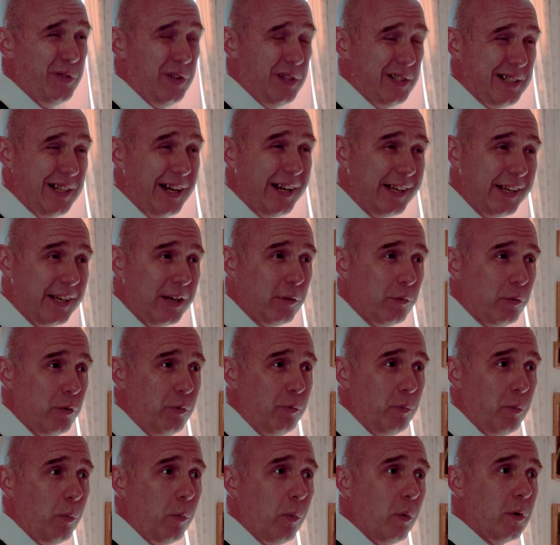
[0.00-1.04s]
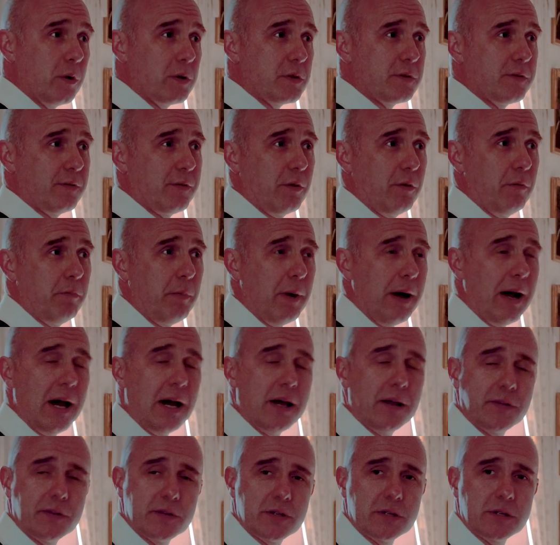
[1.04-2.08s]
the dining room was for
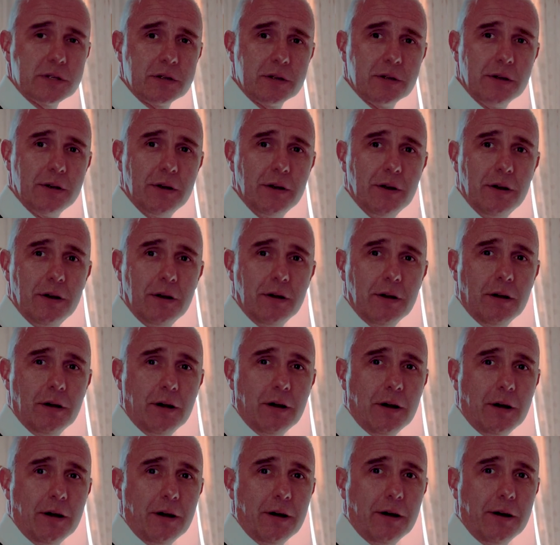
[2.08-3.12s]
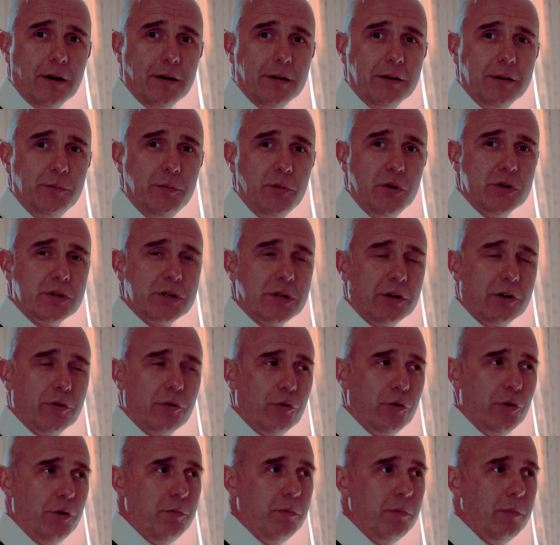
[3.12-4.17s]
maths. The music
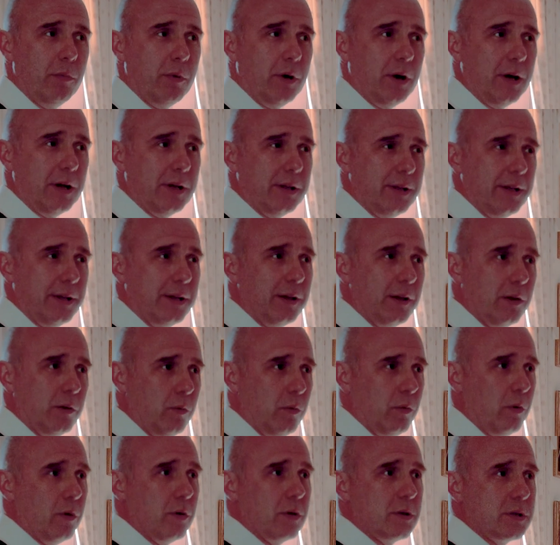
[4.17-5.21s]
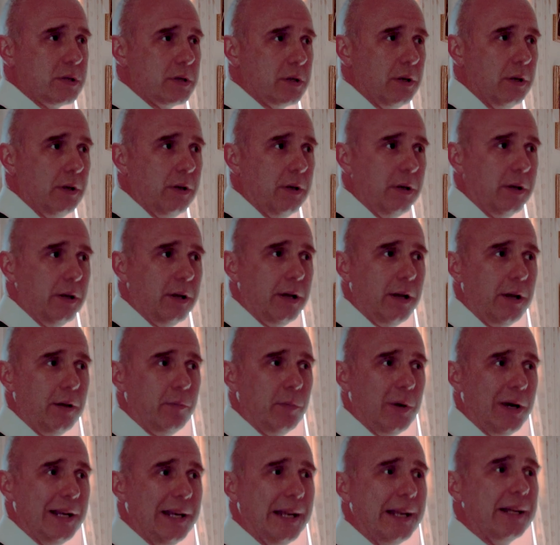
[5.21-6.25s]
room, I think, was
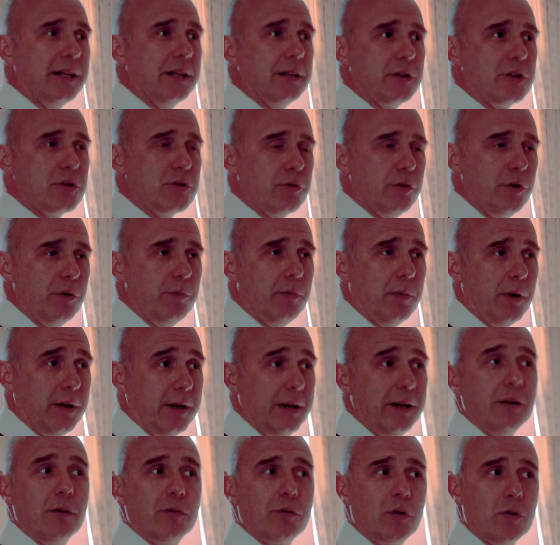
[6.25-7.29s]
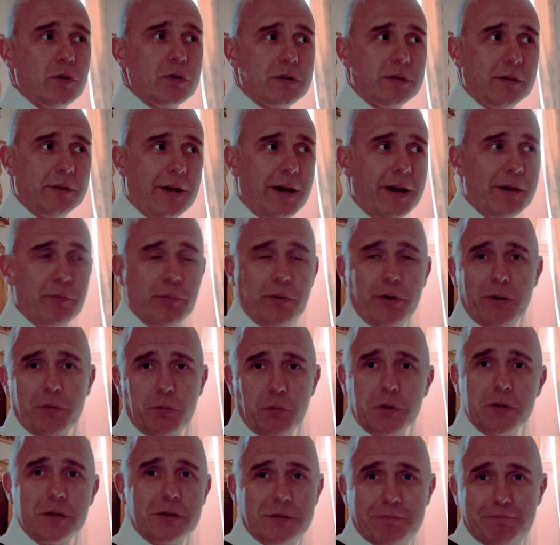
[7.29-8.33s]
an English room, and then of course the library
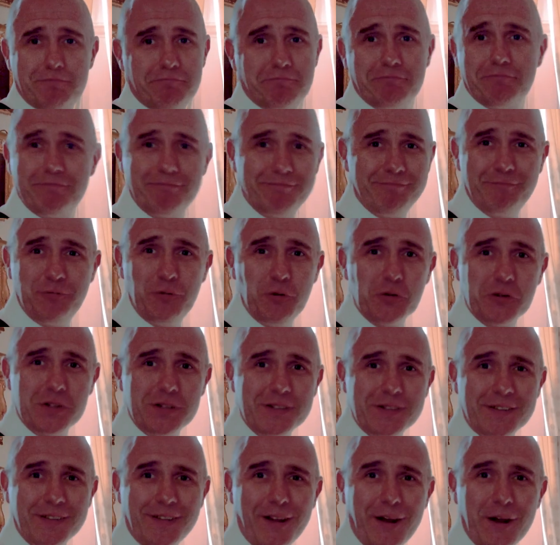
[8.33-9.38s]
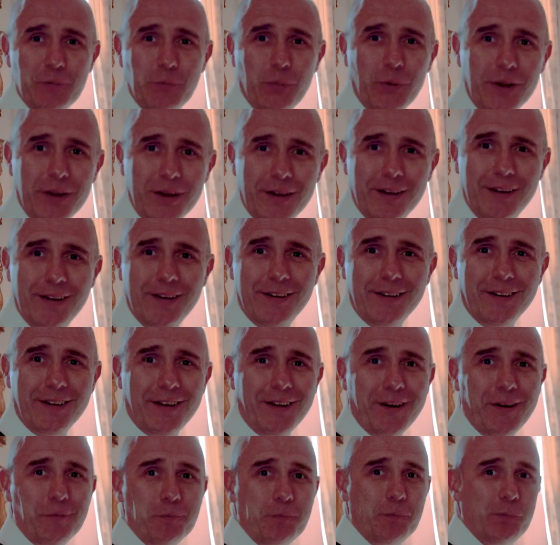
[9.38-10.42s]
was used as a library.
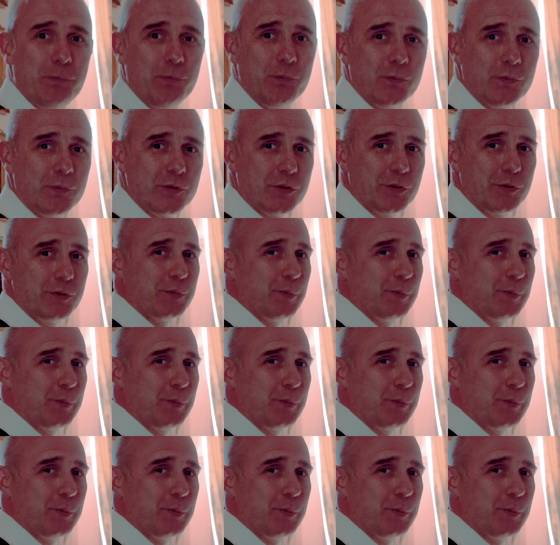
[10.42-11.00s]
So it was